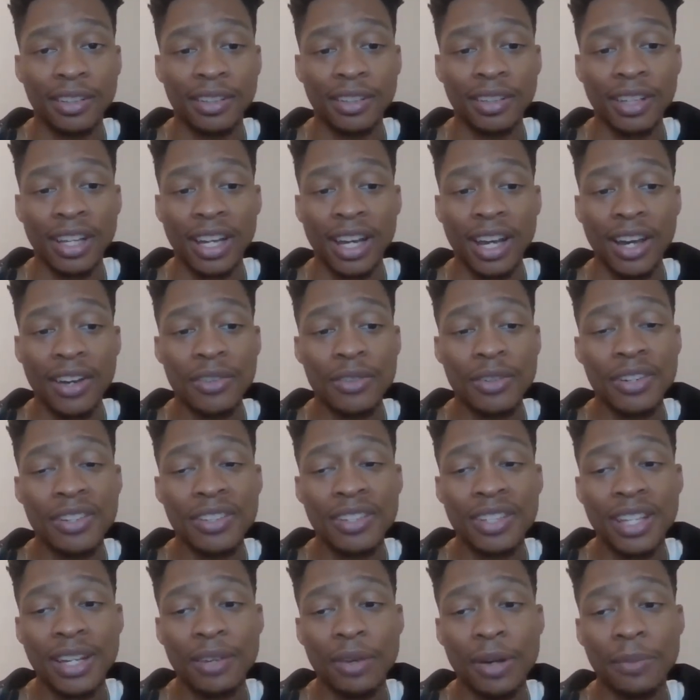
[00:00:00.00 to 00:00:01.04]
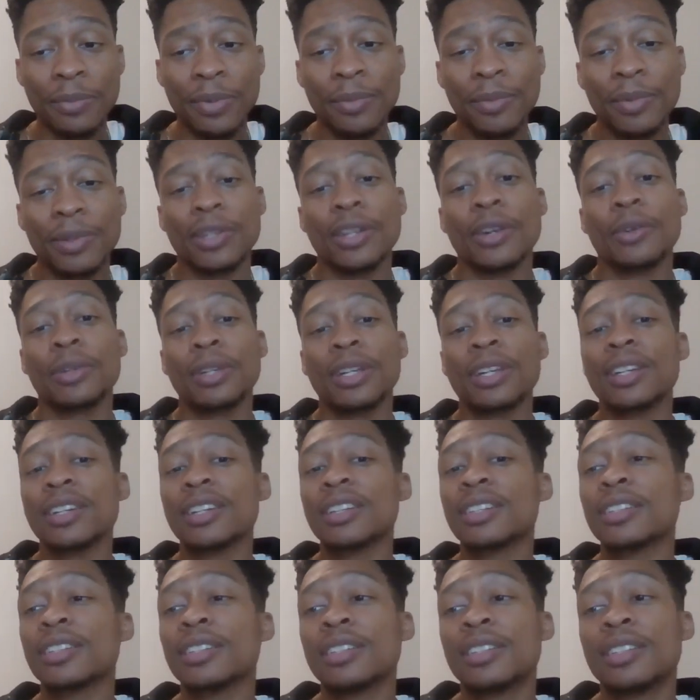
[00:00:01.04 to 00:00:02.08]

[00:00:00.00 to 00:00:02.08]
Like I don't understand why people don't get it.